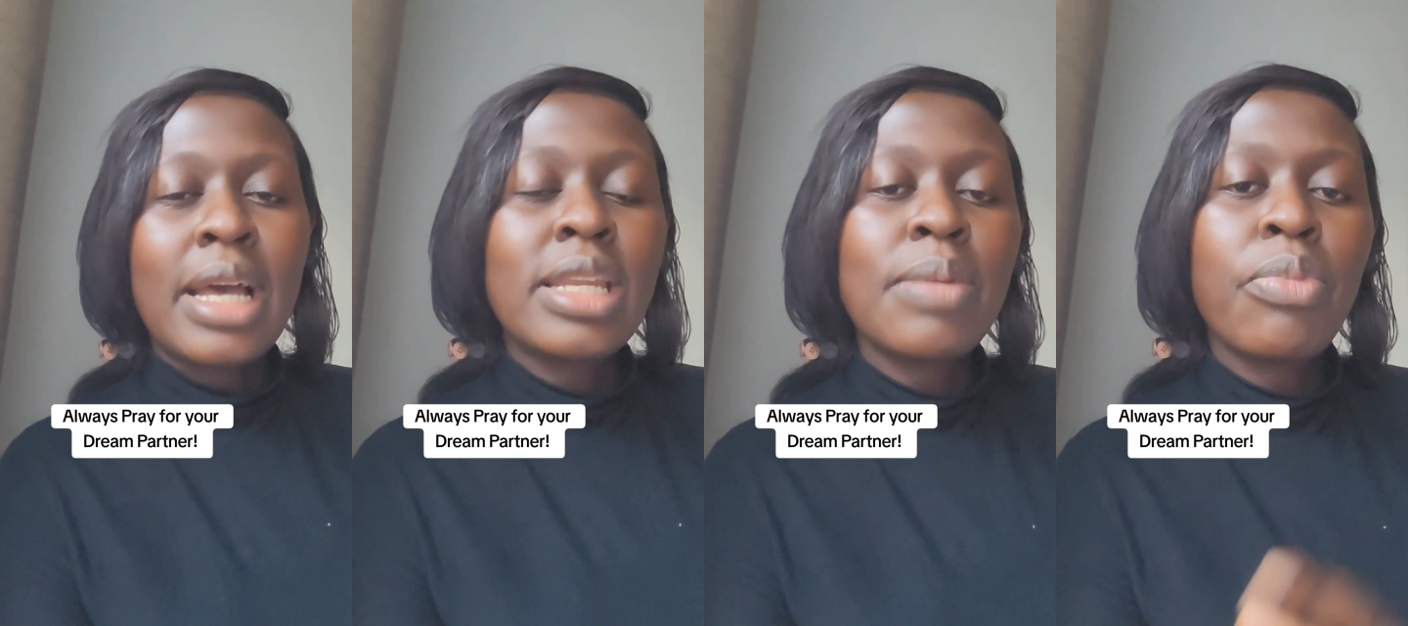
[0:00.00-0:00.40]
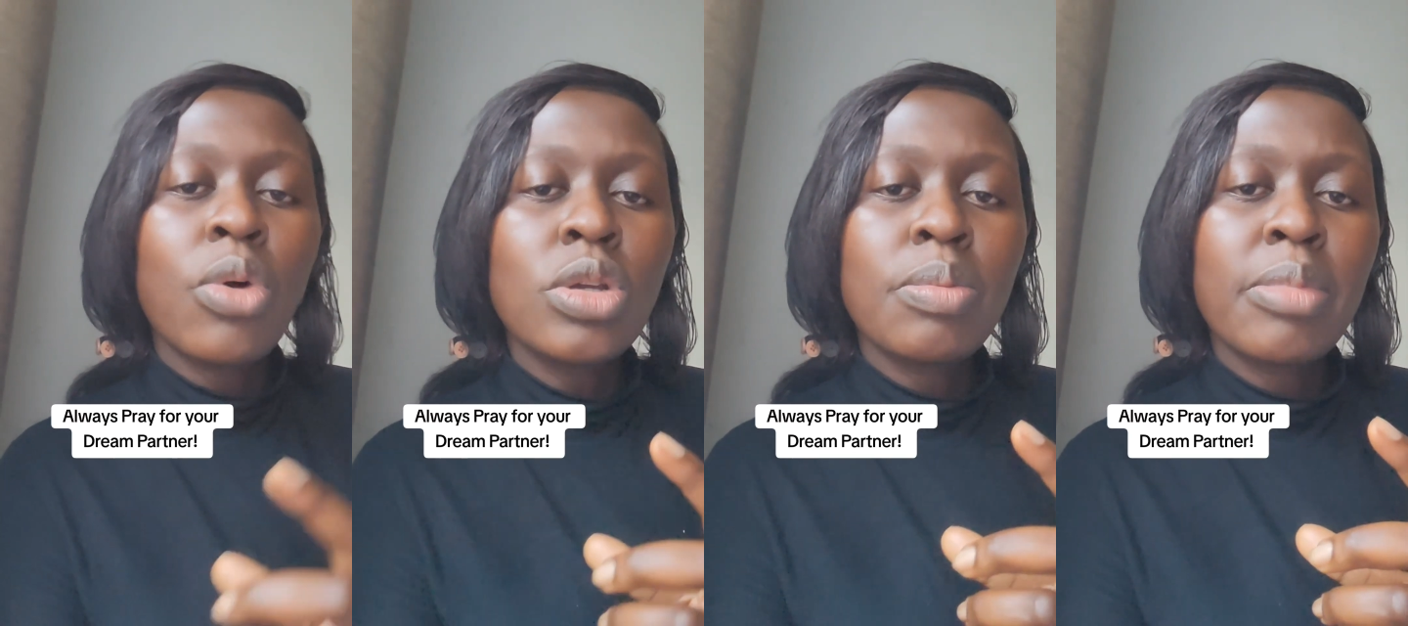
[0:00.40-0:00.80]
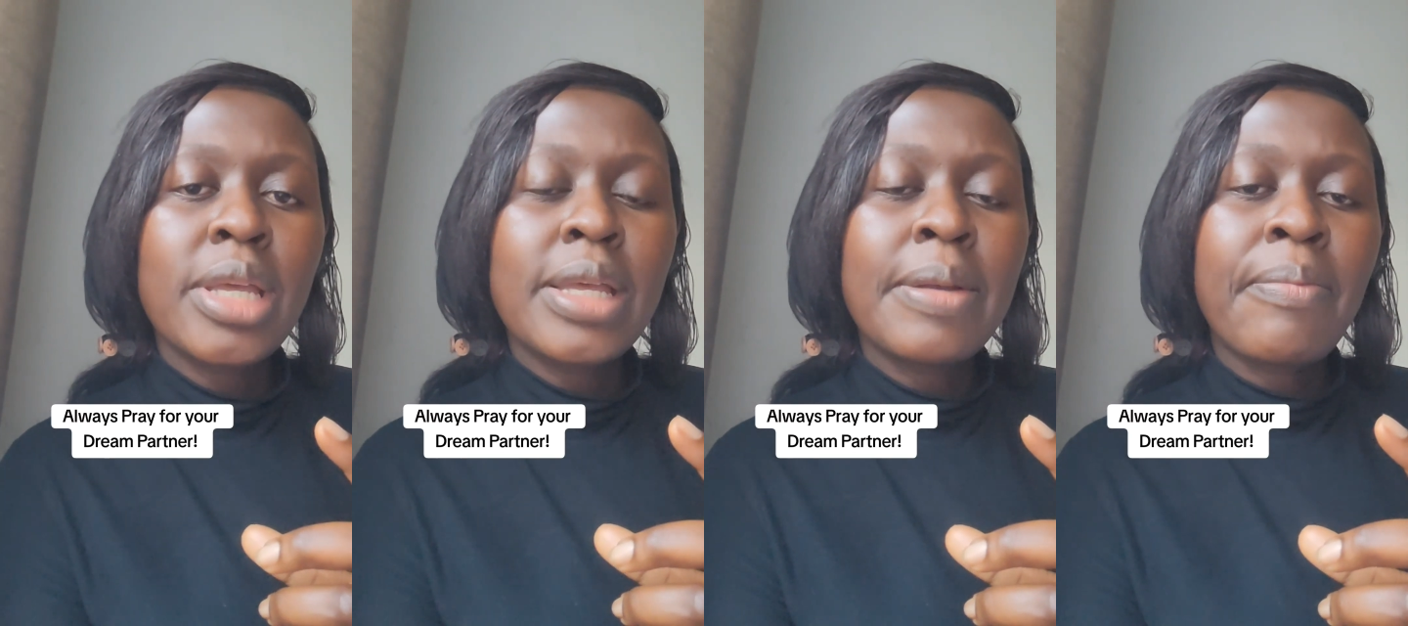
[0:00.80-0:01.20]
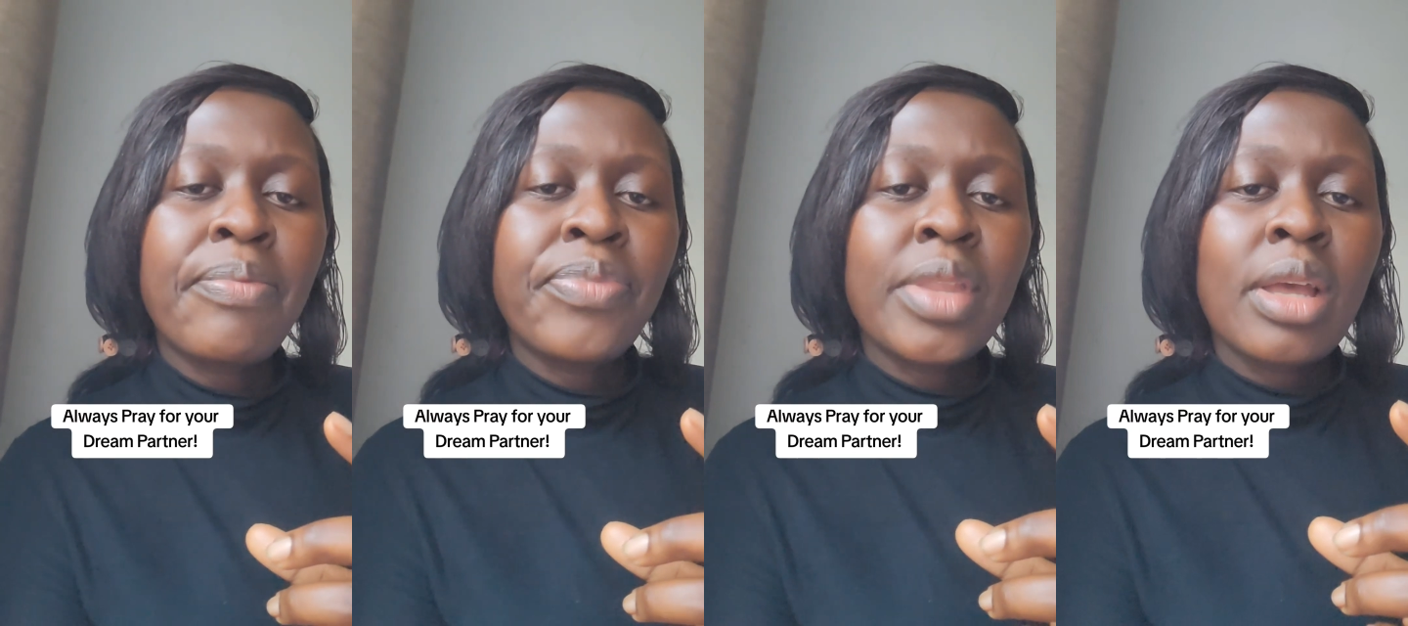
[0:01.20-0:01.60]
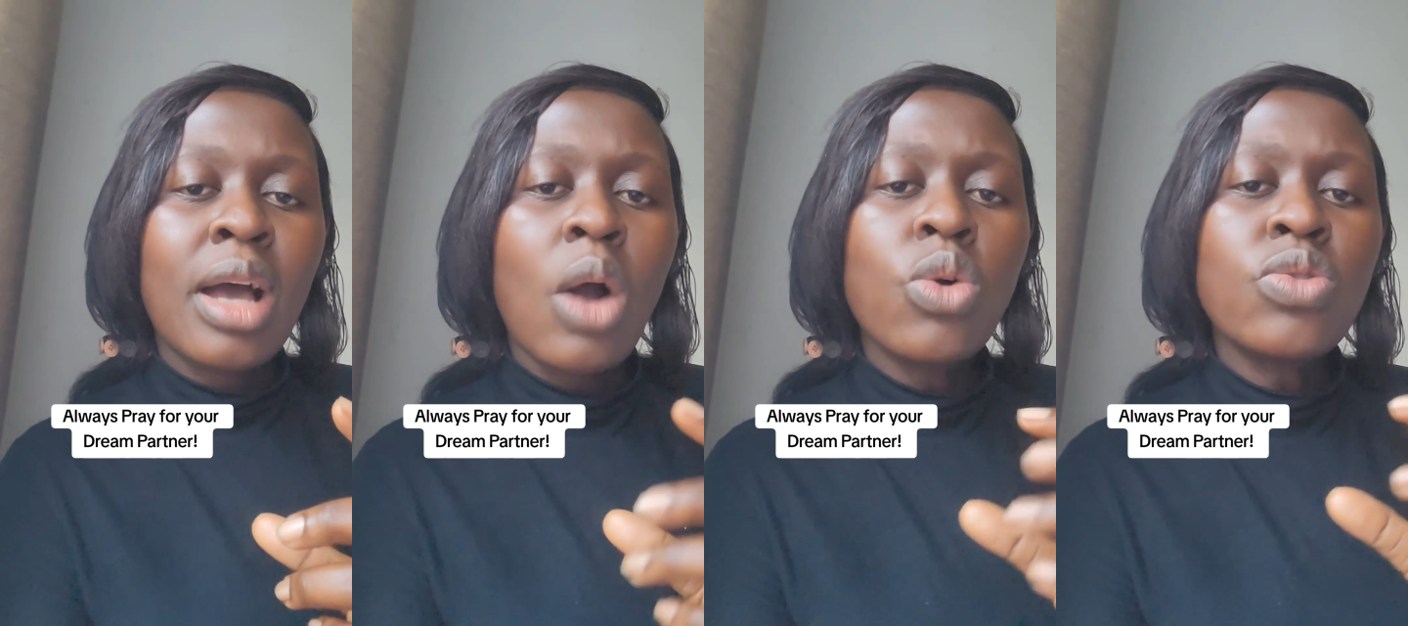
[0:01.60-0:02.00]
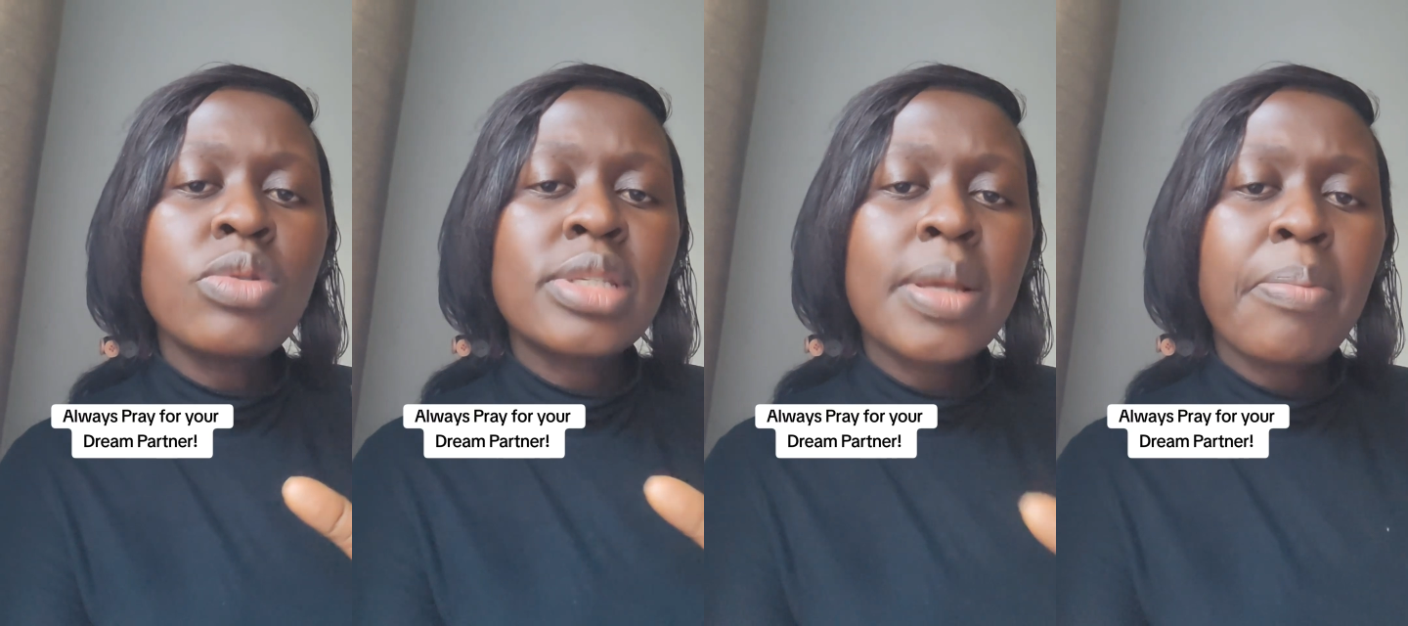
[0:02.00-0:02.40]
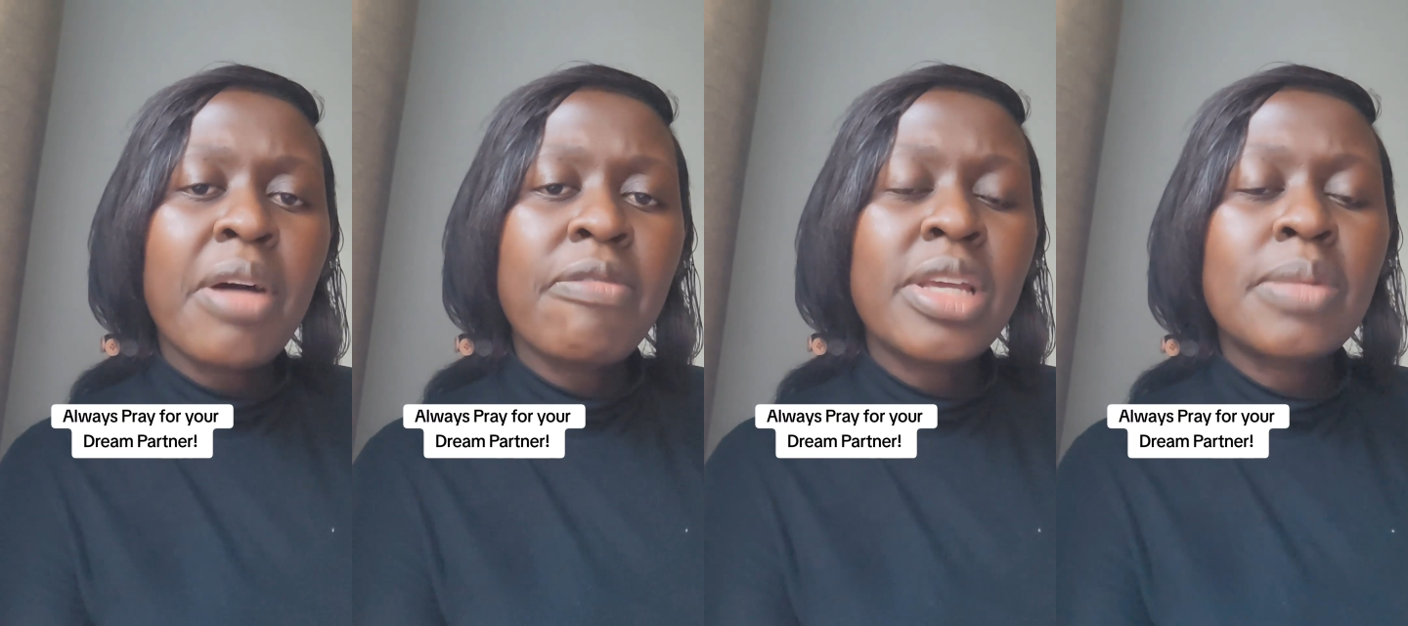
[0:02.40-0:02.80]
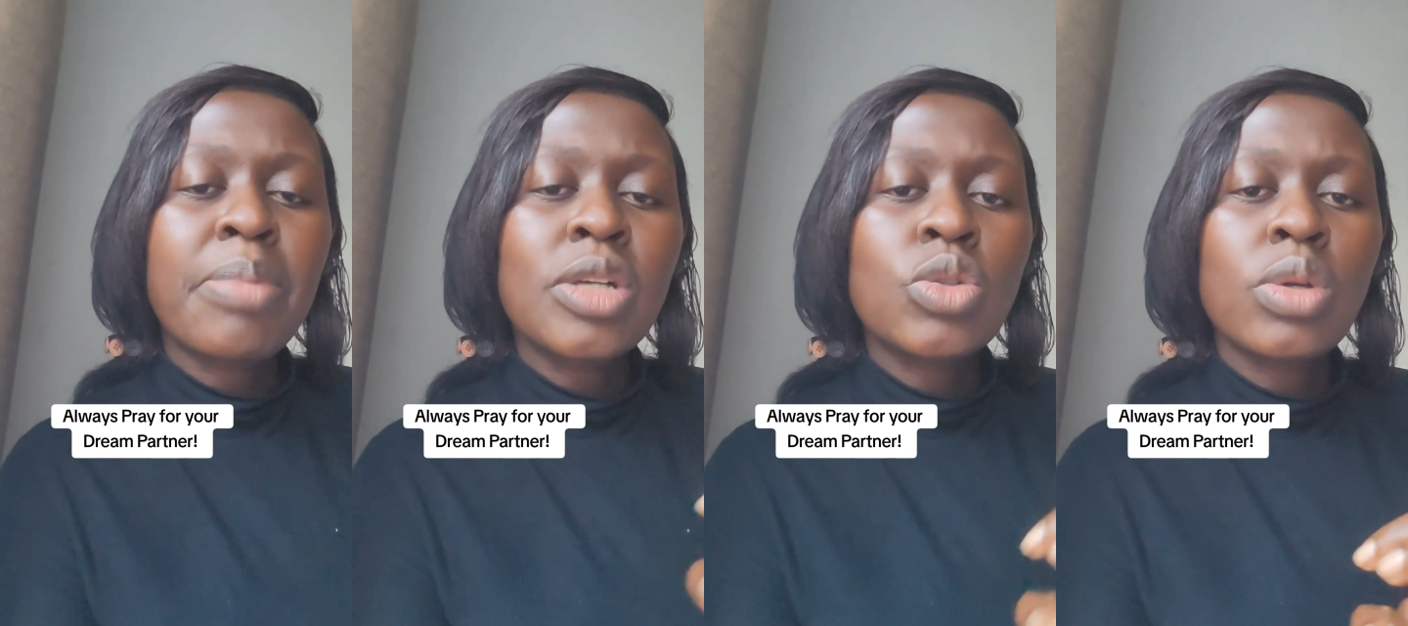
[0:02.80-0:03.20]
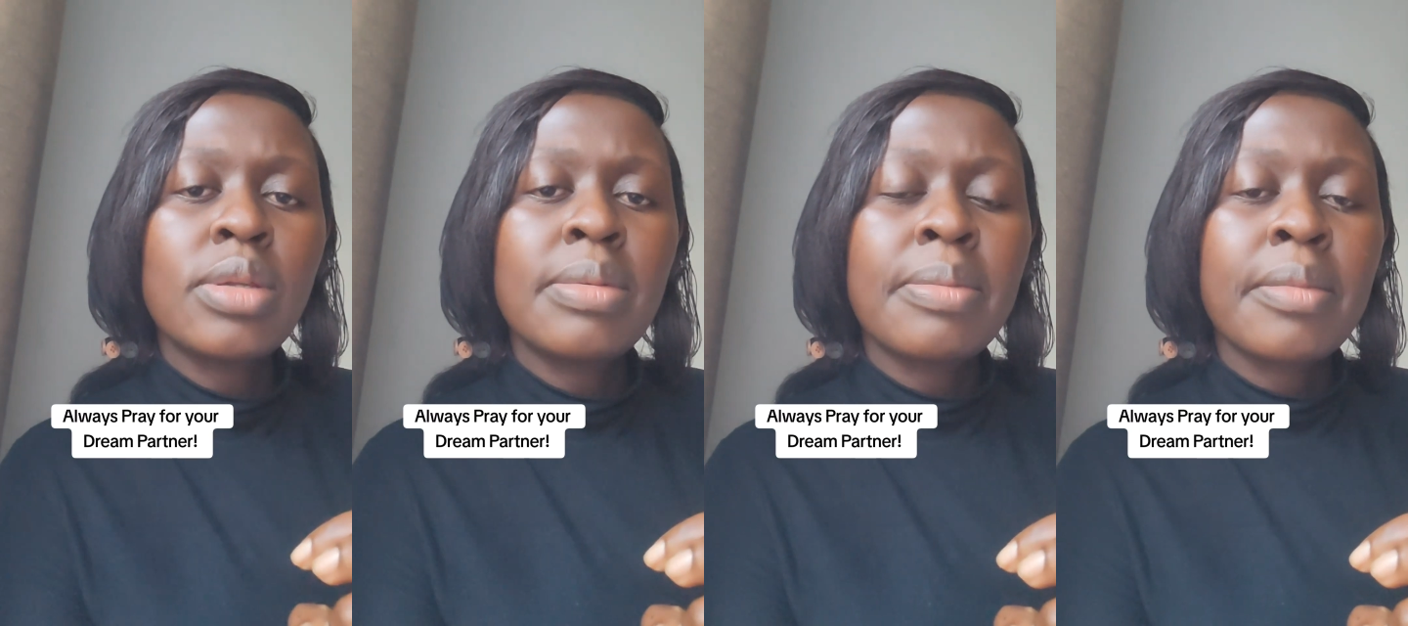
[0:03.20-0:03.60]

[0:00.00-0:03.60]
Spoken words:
And He brought me, I wouldn't say perfect person,